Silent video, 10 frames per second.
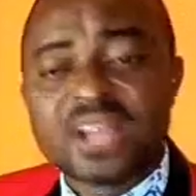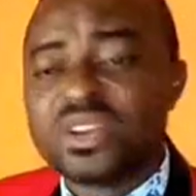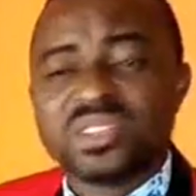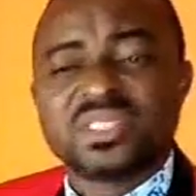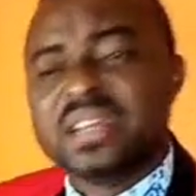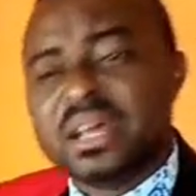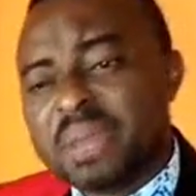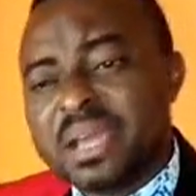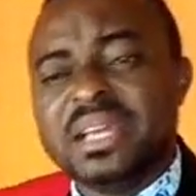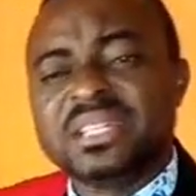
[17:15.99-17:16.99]
And God said
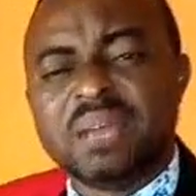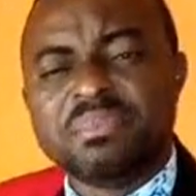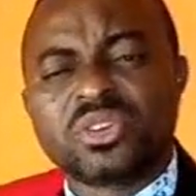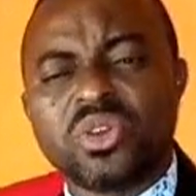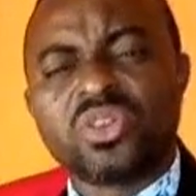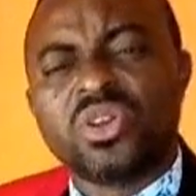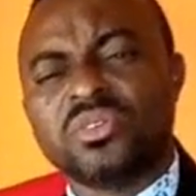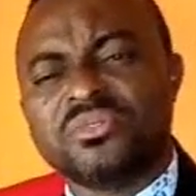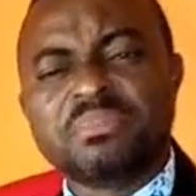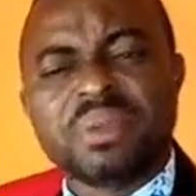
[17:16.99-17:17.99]
that my name shall be called
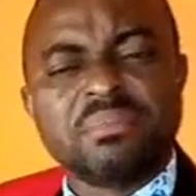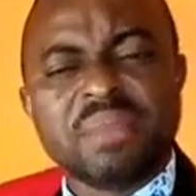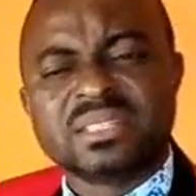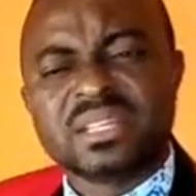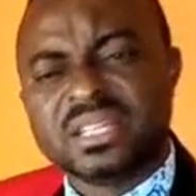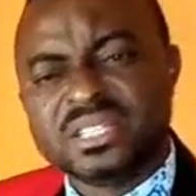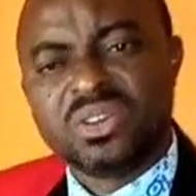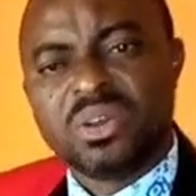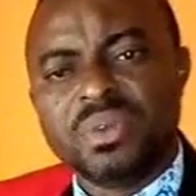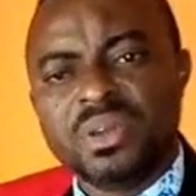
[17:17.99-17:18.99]
God of Abraham, Isaac,
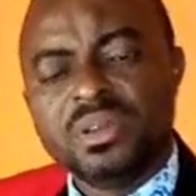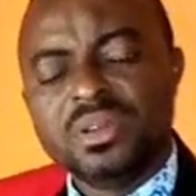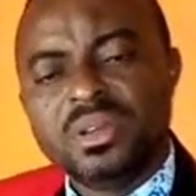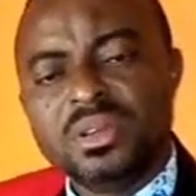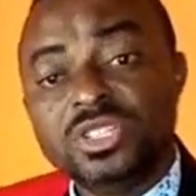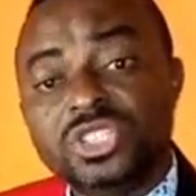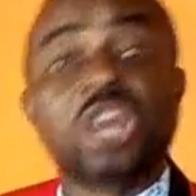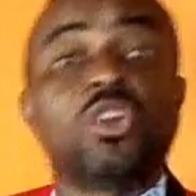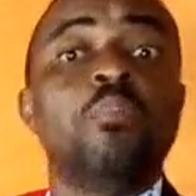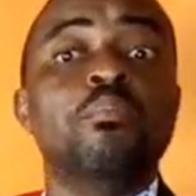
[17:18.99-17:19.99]
and Jacob.
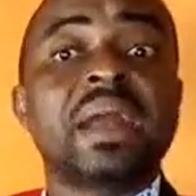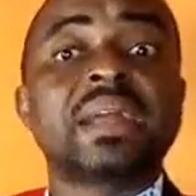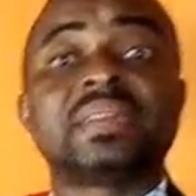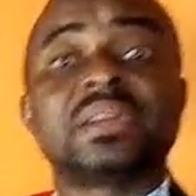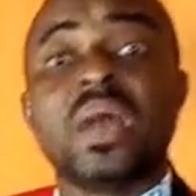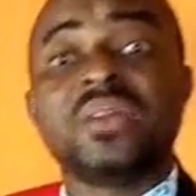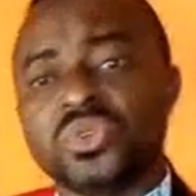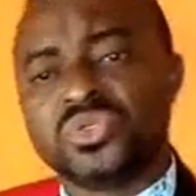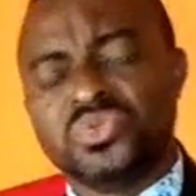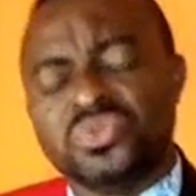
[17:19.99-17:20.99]
Jacob married three
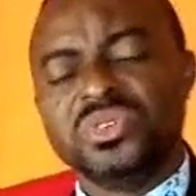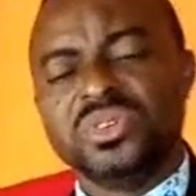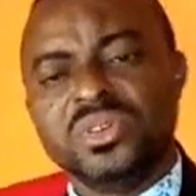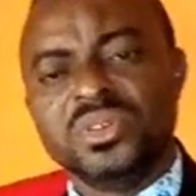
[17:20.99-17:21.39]
wives or two.